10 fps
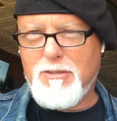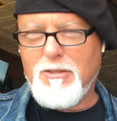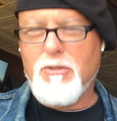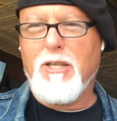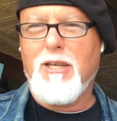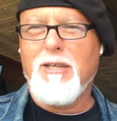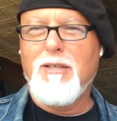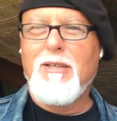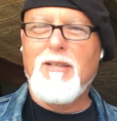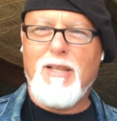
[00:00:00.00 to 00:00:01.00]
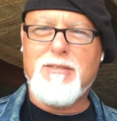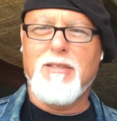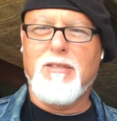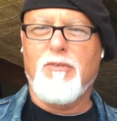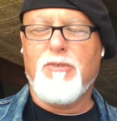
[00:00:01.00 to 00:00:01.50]
okay? That's
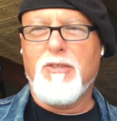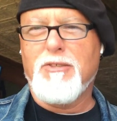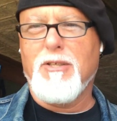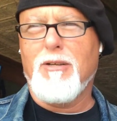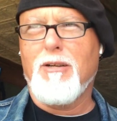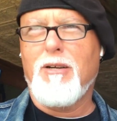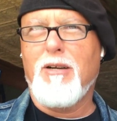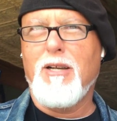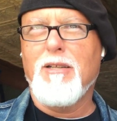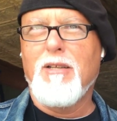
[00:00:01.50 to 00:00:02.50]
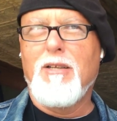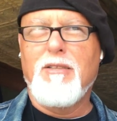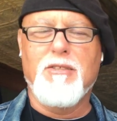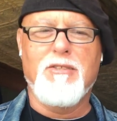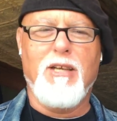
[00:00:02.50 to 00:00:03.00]
the difference here, all right?
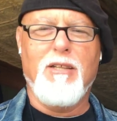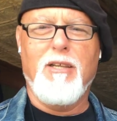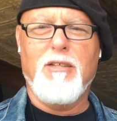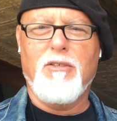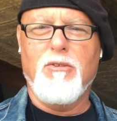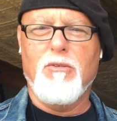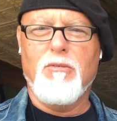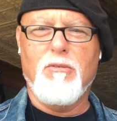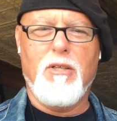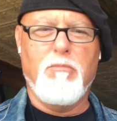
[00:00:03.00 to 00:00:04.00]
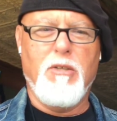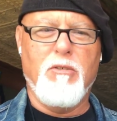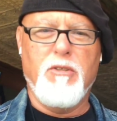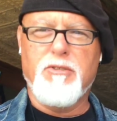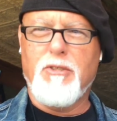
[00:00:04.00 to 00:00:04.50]
This is not like you and me
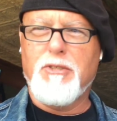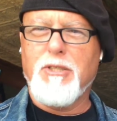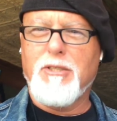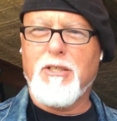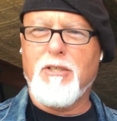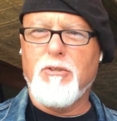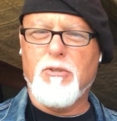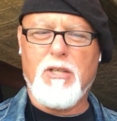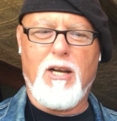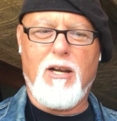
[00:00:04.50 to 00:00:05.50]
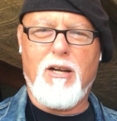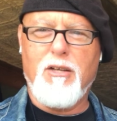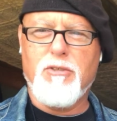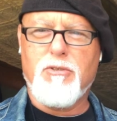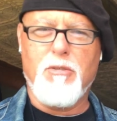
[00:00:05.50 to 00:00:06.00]
researching to get a new
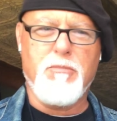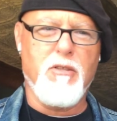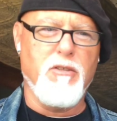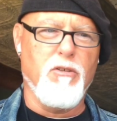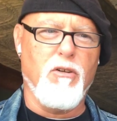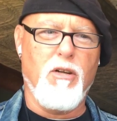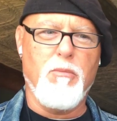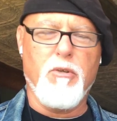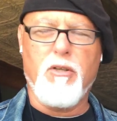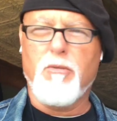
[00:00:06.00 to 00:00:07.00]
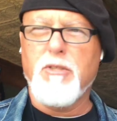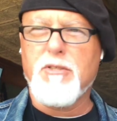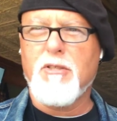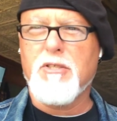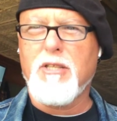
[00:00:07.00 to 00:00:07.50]
car, trip to Europe. We're going to
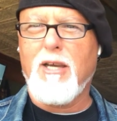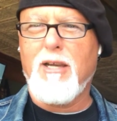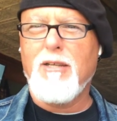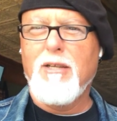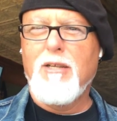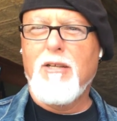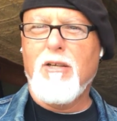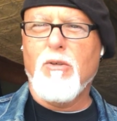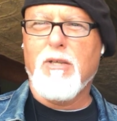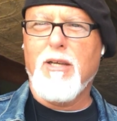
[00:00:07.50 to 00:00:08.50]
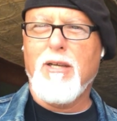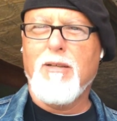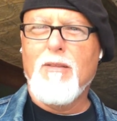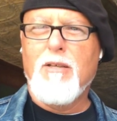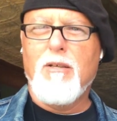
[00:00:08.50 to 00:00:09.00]
research that, okay?
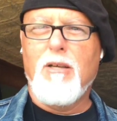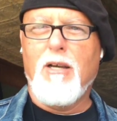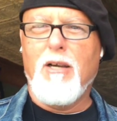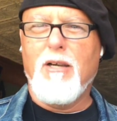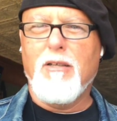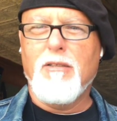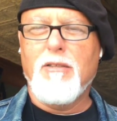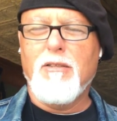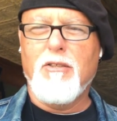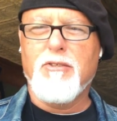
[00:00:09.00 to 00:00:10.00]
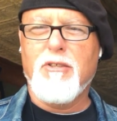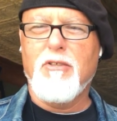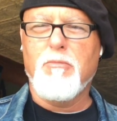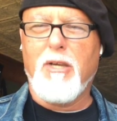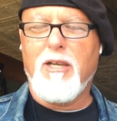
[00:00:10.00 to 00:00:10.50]
Uh,
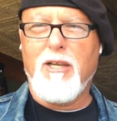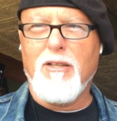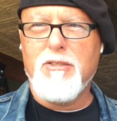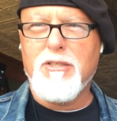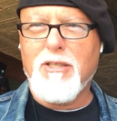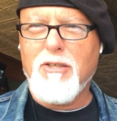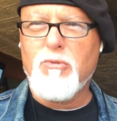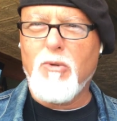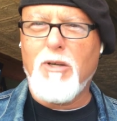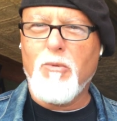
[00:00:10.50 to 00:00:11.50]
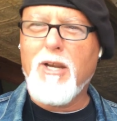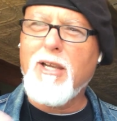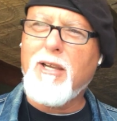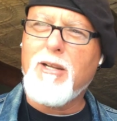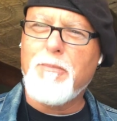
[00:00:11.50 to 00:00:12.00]
here's my analogy. Guess what? When
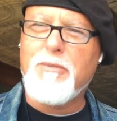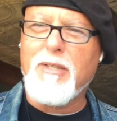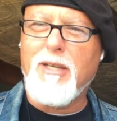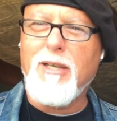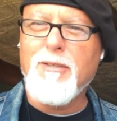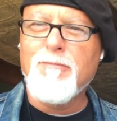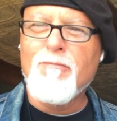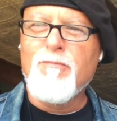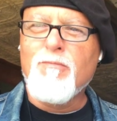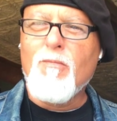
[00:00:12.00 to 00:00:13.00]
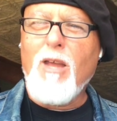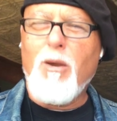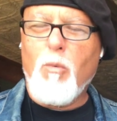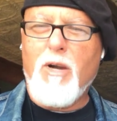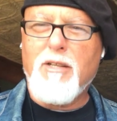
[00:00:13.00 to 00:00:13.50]
I got up today,
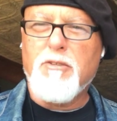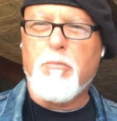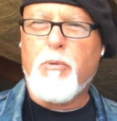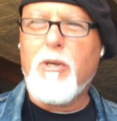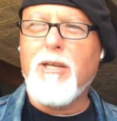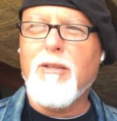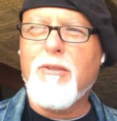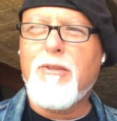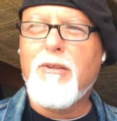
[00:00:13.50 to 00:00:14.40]
I wanted to breathe.